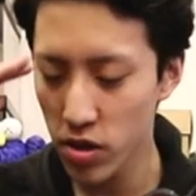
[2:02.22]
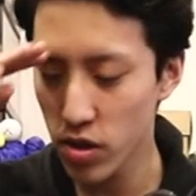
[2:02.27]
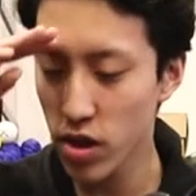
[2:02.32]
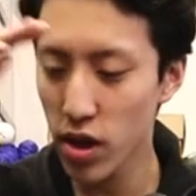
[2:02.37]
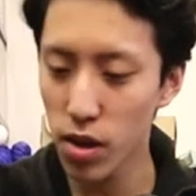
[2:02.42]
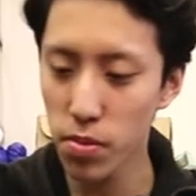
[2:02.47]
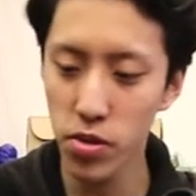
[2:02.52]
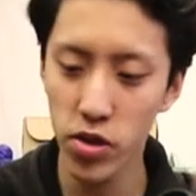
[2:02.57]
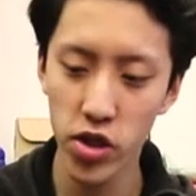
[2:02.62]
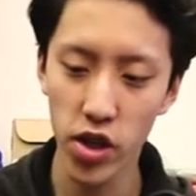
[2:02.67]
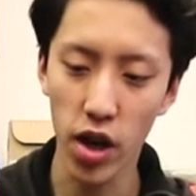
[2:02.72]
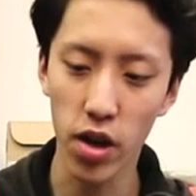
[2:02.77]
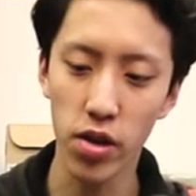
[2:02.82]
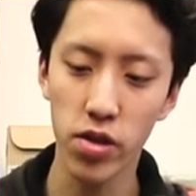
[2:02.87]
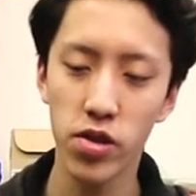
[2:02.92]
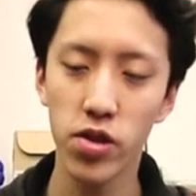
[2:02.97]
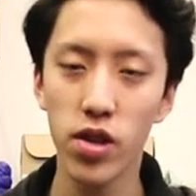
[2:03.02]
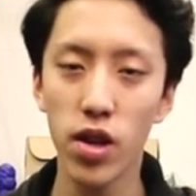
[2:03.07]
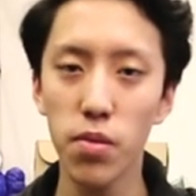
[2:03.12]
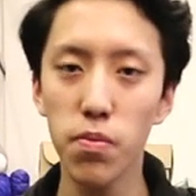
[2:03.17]
to them, shout
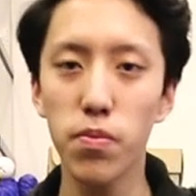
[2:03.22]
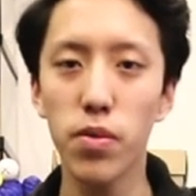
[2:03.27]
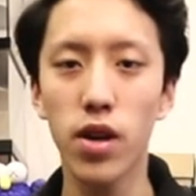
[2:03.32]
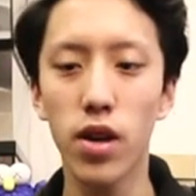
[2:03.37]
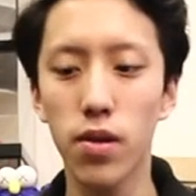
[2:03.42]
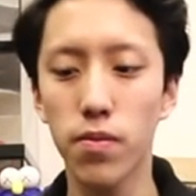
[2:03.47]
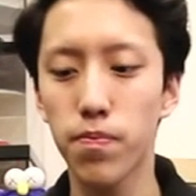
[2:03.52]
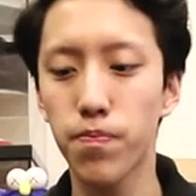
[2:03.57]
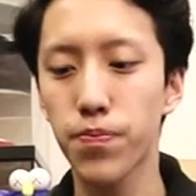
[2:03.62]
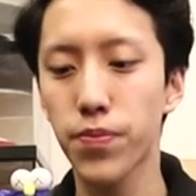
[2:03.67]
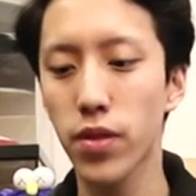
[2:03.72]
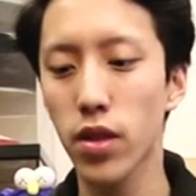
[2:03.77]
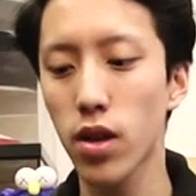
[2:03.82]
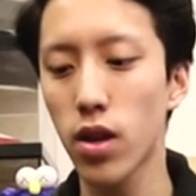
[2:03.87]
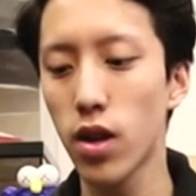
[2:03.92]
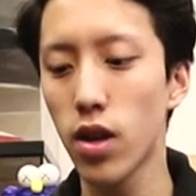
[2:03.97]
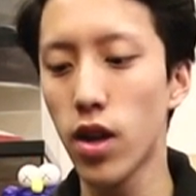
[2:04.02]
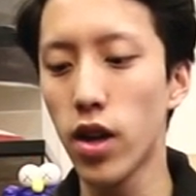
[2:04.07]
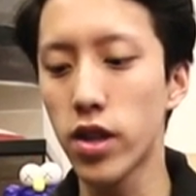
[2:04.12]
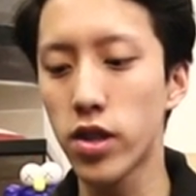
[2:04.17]
out to them. But
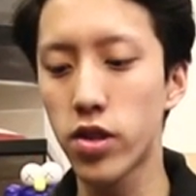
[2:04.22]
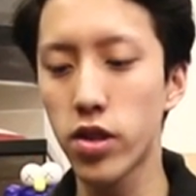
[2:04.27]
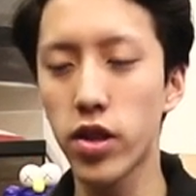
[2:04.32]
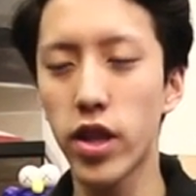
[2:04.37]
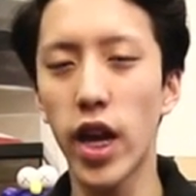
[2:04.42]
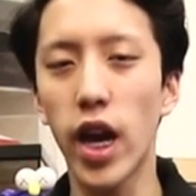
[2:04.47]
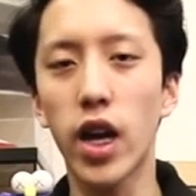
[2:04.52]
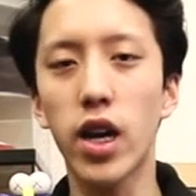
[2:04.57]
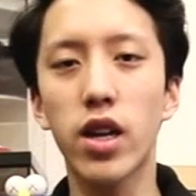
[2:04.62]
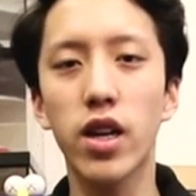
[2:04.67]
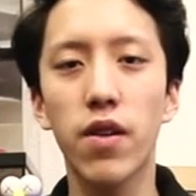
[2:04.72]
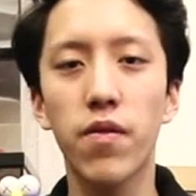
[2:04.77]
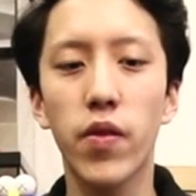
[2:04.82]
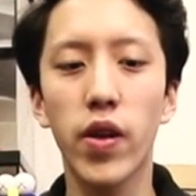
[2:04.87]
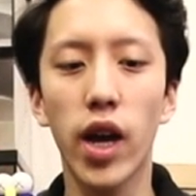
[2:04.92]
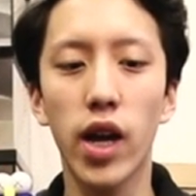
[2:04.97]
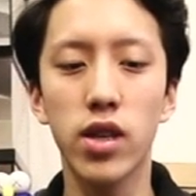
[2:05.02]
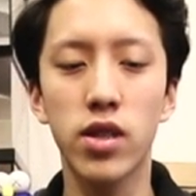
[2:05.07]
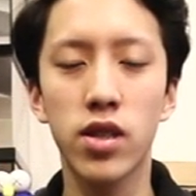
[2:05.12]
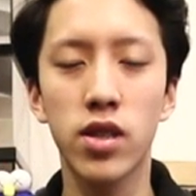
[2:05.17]
today I'm going to give you
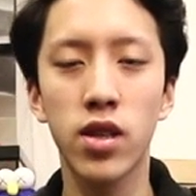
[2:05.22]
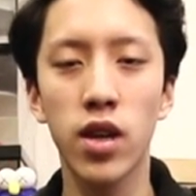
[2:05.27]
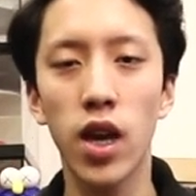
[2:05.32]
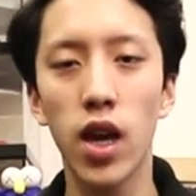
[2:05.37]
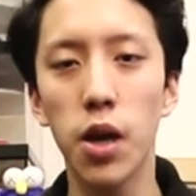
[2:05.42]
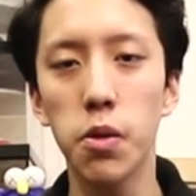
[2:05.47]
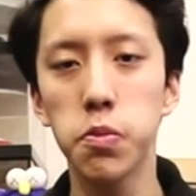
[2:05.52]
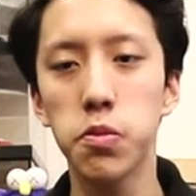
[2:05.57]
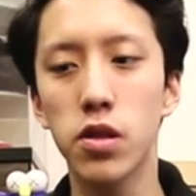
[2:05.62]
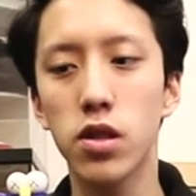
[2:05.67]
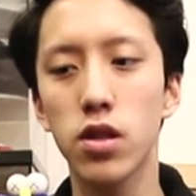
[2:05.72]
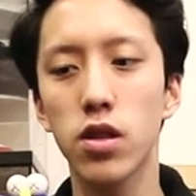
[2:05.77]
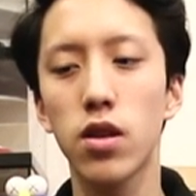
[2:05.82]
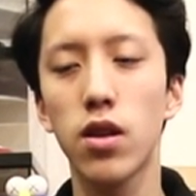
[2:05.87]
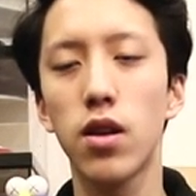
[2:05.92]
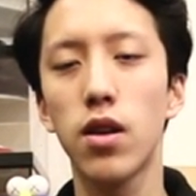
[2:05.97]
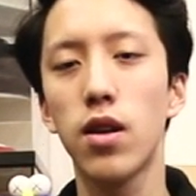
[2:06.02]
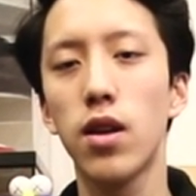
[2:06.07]
guys tips